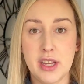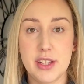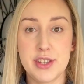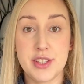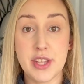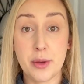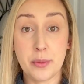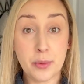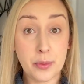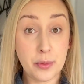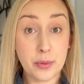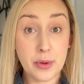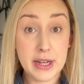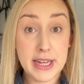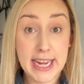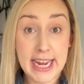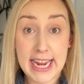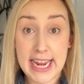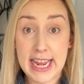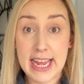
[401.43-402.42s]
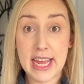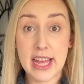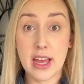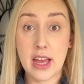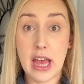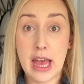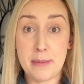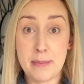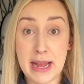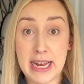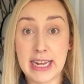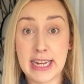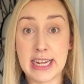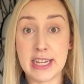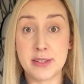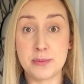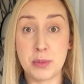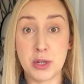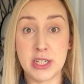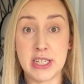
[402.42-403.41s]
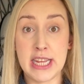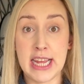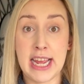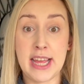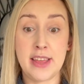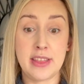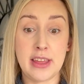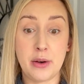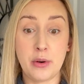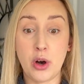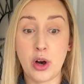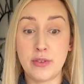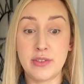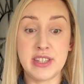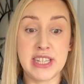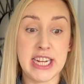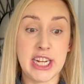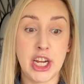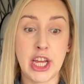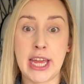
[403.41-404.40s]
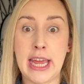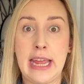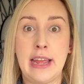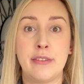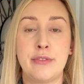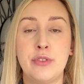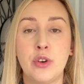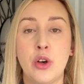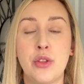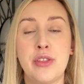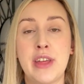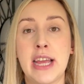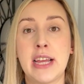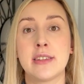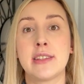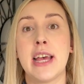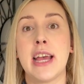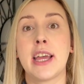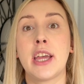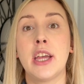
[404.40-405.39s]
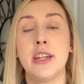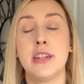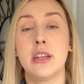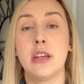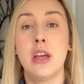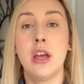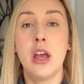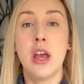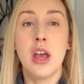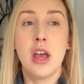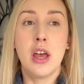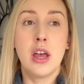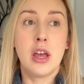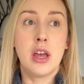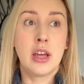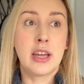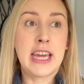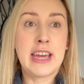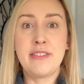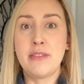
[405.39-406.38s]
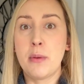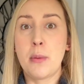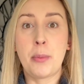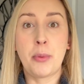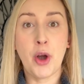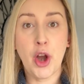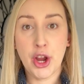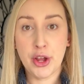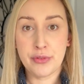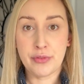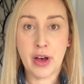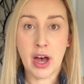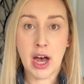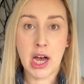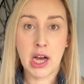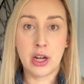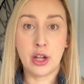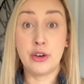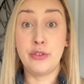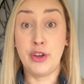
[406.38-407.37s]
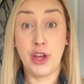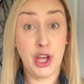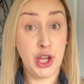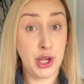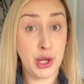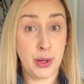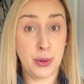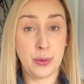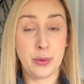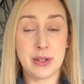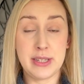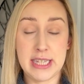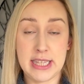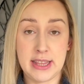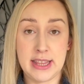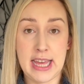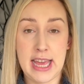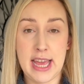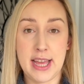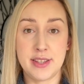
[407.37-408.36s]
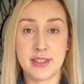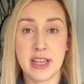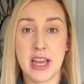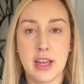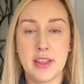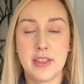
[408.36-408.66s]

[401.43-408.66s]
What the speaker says: So near Melanie's body, they were obviously looking for things that could give them a profile of who did this.